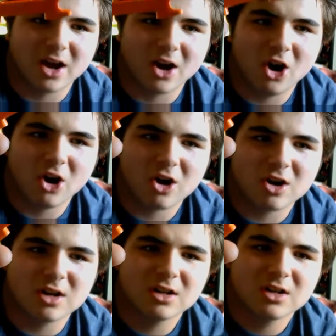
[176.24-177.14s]

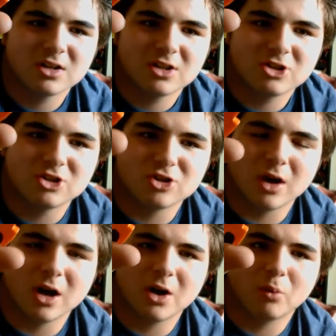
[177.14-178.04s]
hard
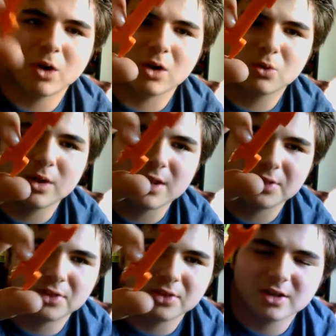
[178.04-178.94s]
to work
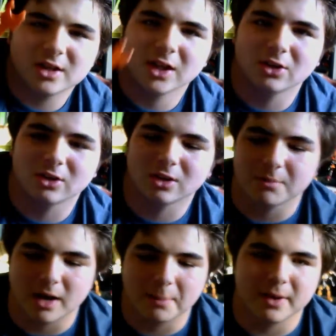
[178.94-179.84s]
with color, in
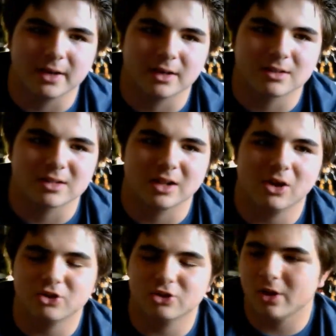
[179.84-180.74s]
my opinion, since
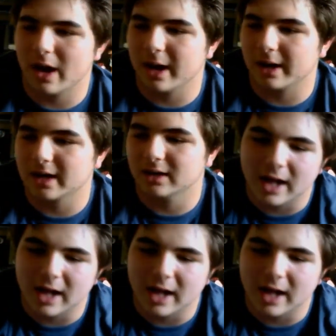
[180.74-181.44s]
also I kind of